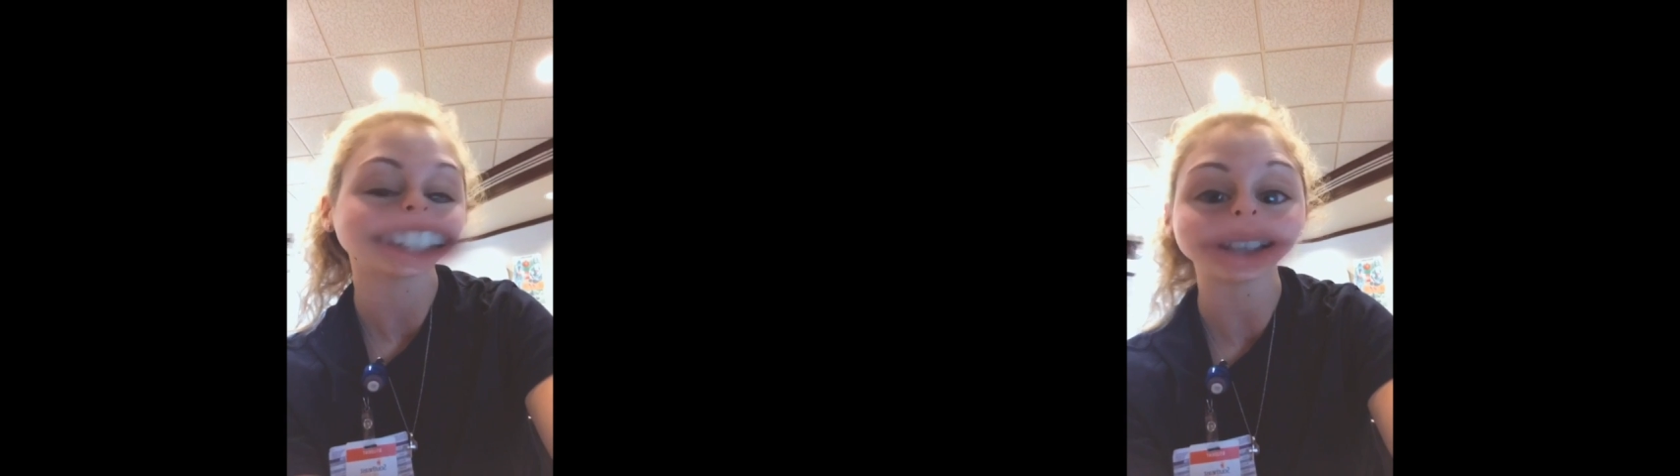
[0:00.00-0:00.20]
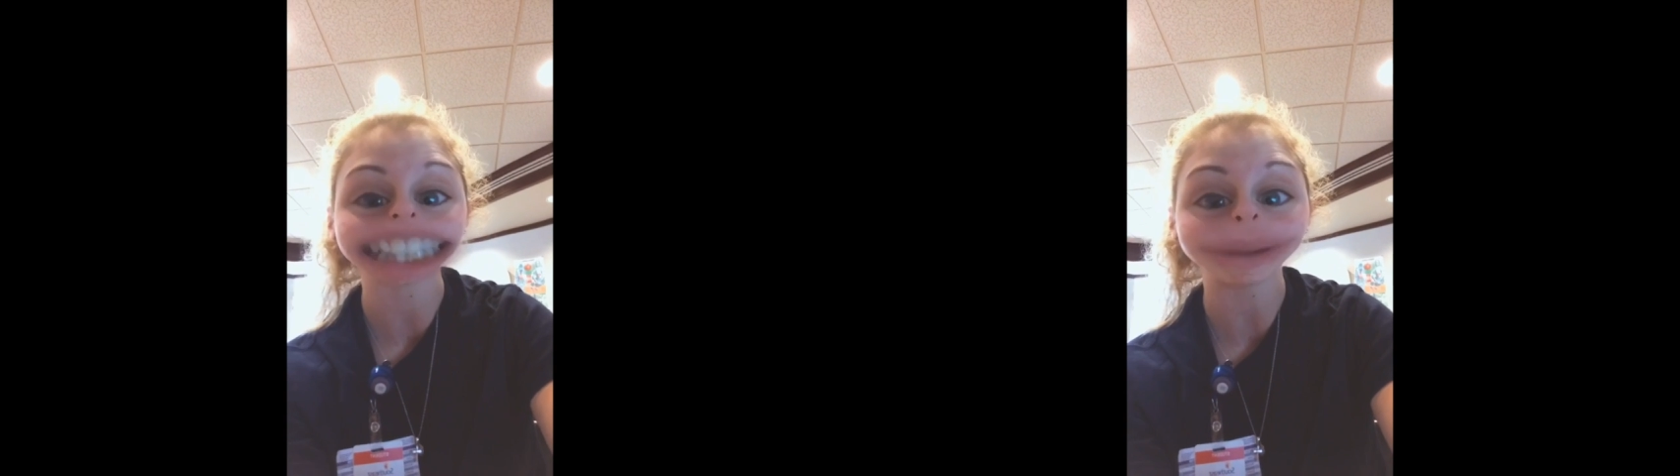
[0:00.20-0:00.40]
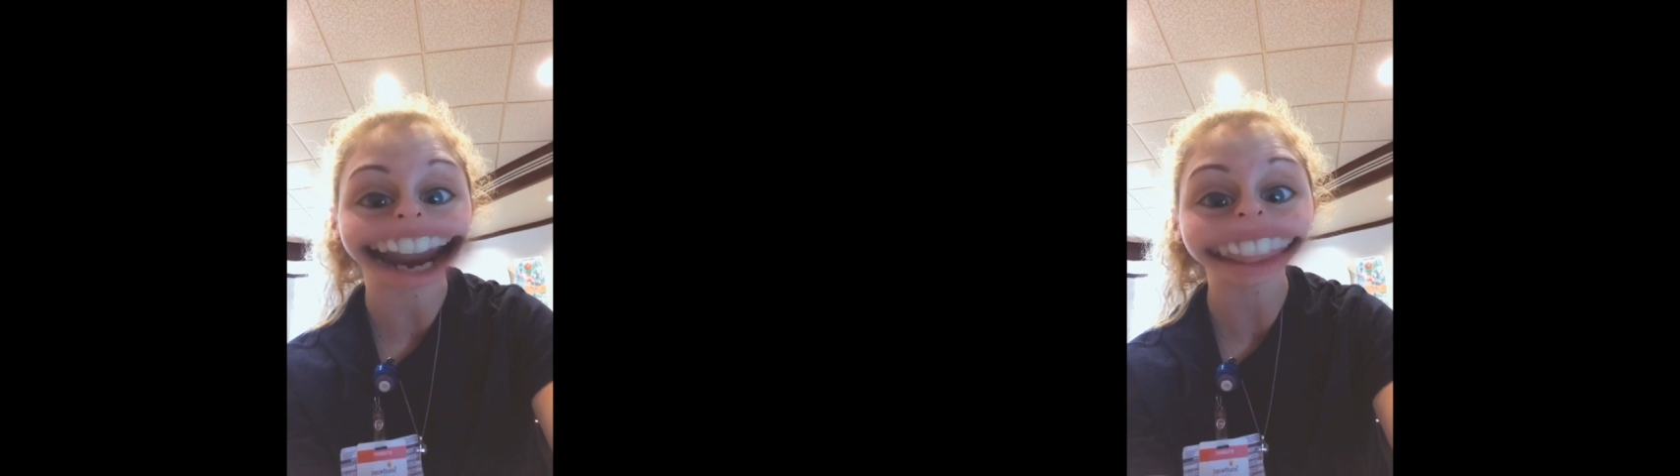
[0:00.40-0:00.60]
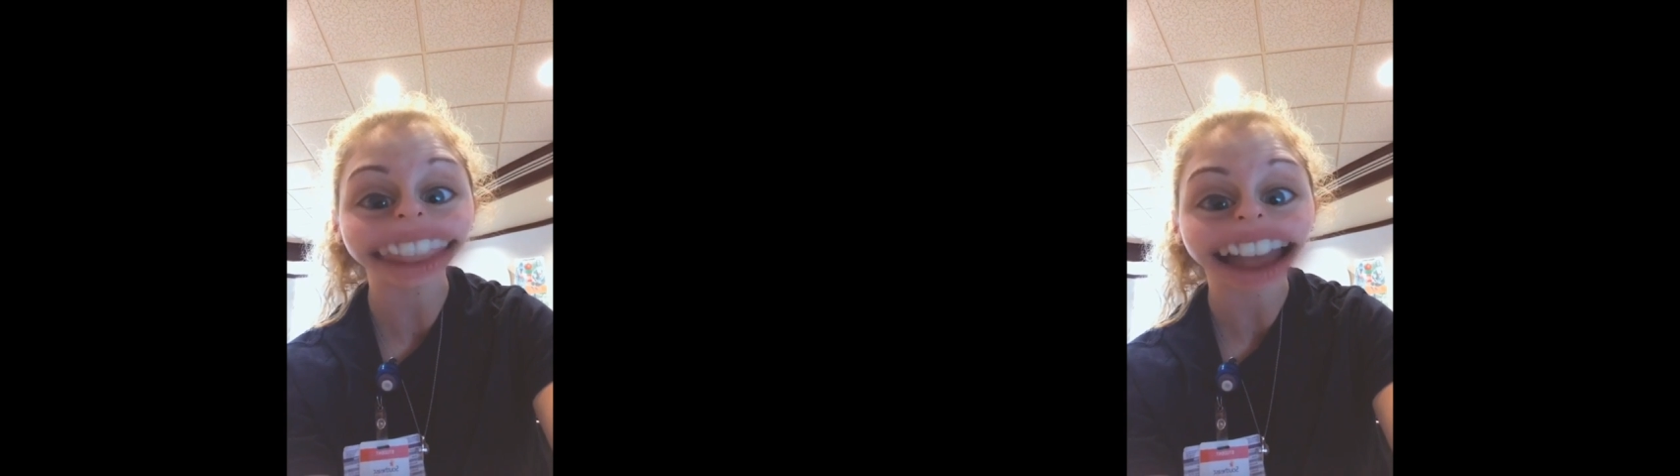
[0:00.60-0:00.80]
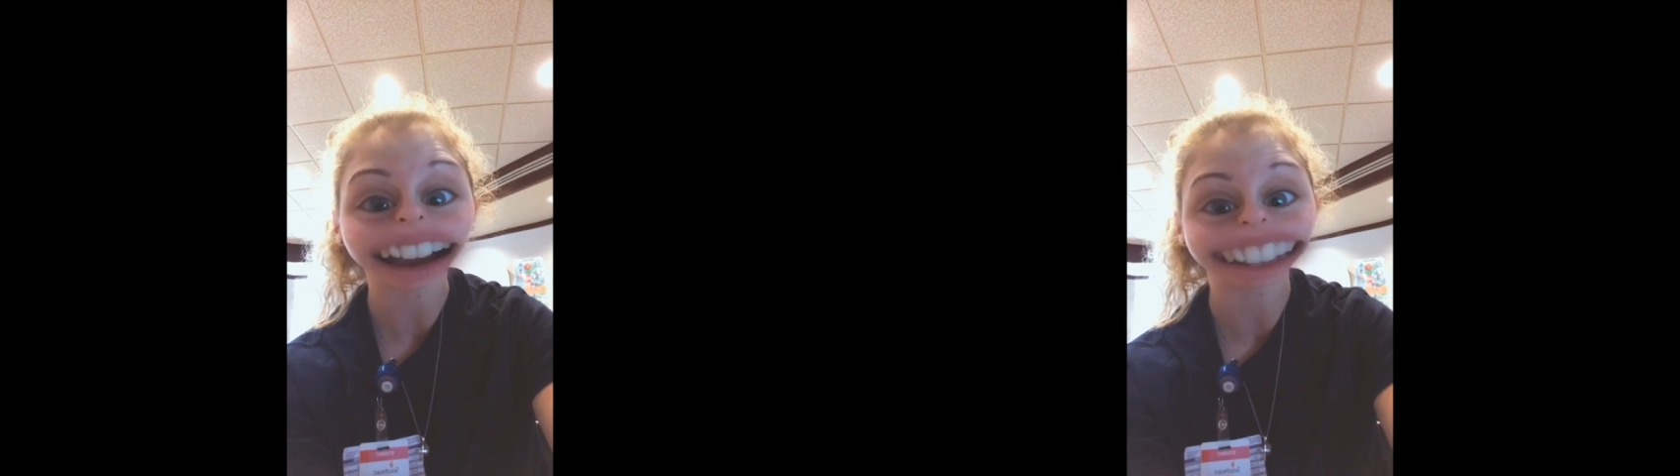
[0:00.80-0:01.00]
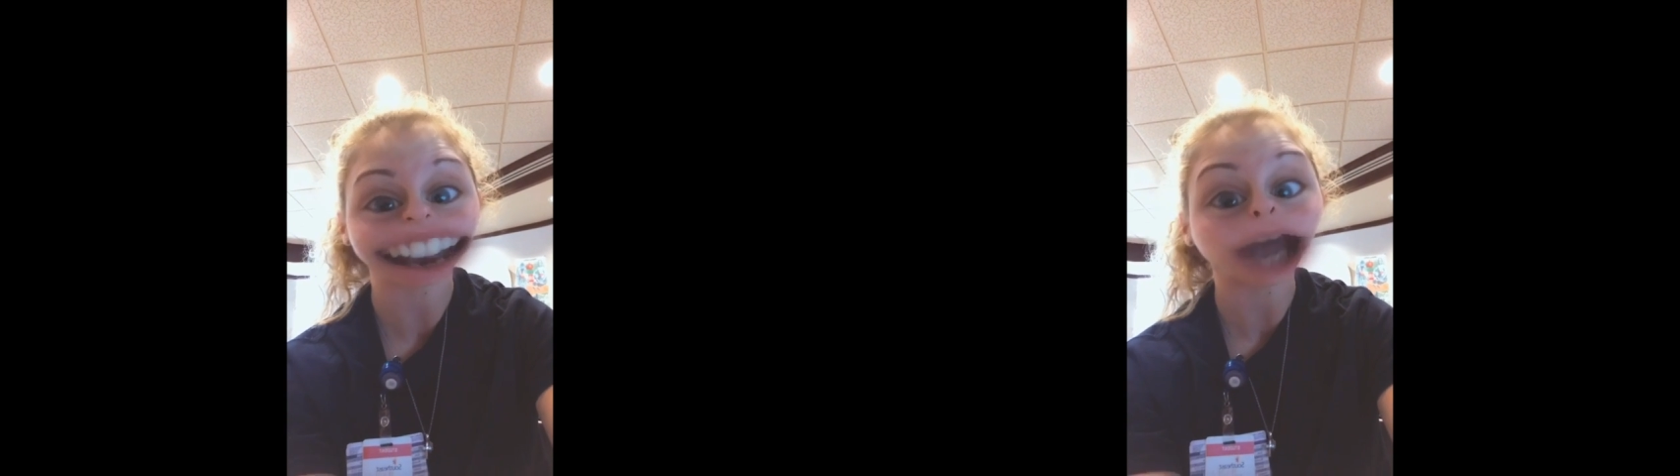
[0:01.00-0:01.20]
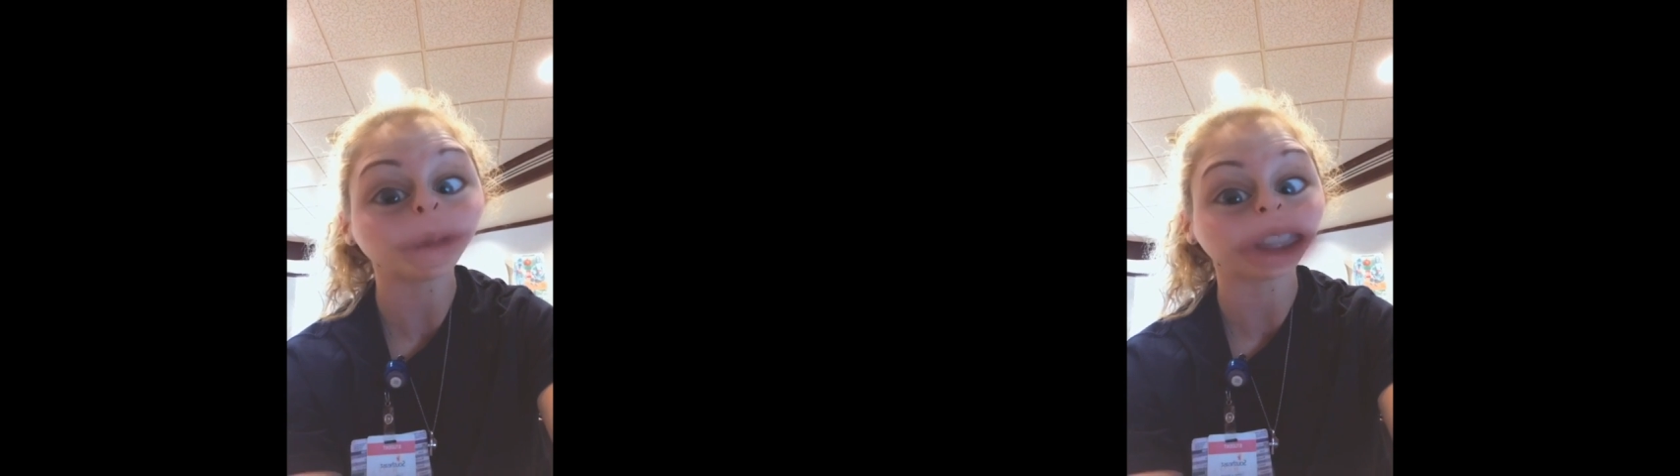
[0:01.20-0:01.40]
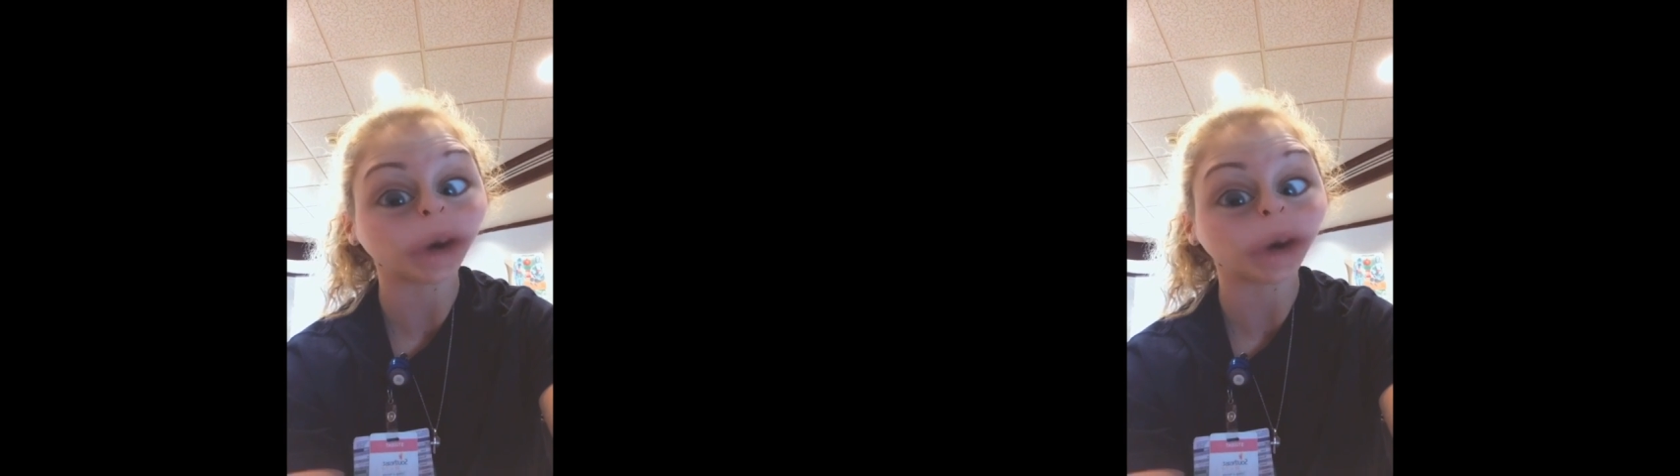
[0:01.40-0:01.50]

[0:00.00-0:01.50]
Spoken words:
to expand the lungs and help with